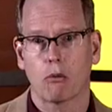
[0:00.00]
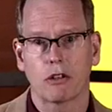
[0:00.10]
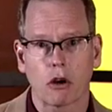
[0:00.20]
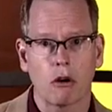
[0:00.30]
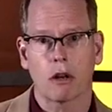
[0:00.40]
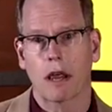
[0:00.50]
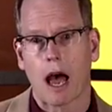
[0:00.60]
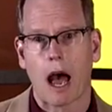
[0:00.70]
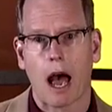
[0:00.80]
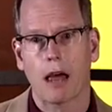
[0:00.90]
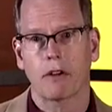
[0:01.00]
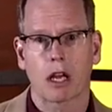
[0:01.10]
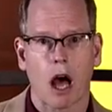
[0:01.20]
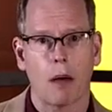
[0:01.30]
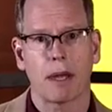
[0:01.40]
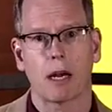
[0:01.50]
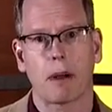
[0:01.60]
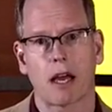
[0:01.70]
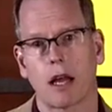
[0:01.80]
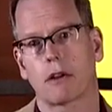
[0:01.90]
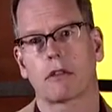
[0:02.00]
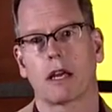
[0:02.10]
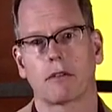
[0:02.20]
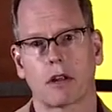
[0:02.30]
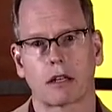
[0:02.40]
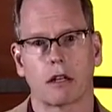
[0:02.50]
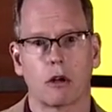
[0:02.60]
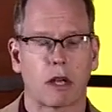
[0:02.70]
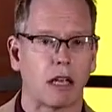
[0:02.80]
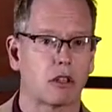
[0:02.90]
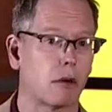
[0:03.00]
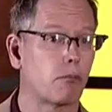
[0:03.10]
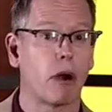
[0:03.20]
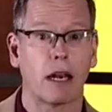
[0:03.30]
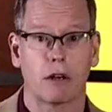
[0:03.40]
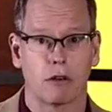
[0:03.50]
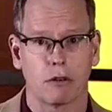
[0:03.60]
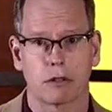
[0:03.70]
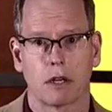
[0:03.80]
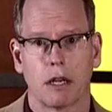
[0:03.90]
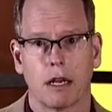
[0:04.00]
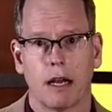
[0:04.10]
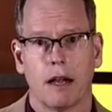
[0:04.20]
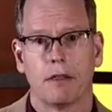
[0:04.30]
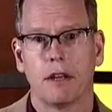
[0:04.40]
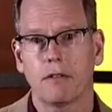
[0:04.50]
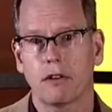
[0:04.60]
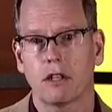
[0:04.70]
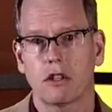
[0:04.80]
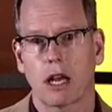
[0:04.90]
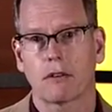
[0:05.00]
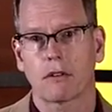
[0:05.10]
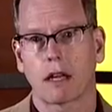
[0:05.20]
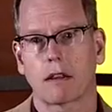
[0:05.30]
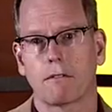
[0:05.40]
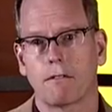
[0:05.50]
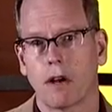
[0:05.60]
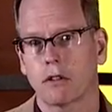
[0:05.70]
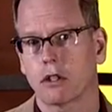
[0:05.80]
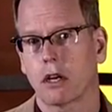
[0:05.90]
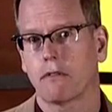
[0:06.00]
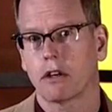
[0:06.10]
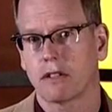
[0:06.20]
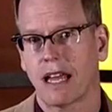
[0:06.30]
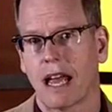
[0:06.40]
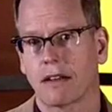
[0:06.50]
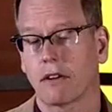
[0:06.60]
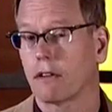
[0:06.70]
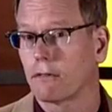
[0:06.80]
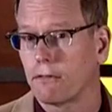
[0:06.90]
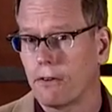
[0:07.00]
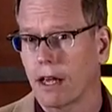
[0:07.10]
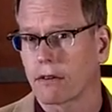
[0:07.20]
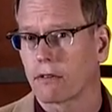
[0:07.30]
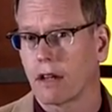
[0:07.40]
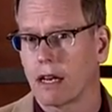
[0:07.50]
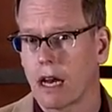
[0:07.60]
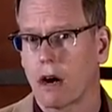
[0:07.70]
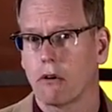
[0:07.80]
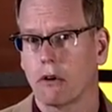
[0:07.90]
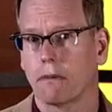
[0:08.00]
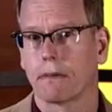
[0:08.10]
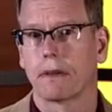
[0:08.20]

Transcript: return to the hive and comment about other things like the location of predators. This suggests that the function of their dance is fixed and narrow.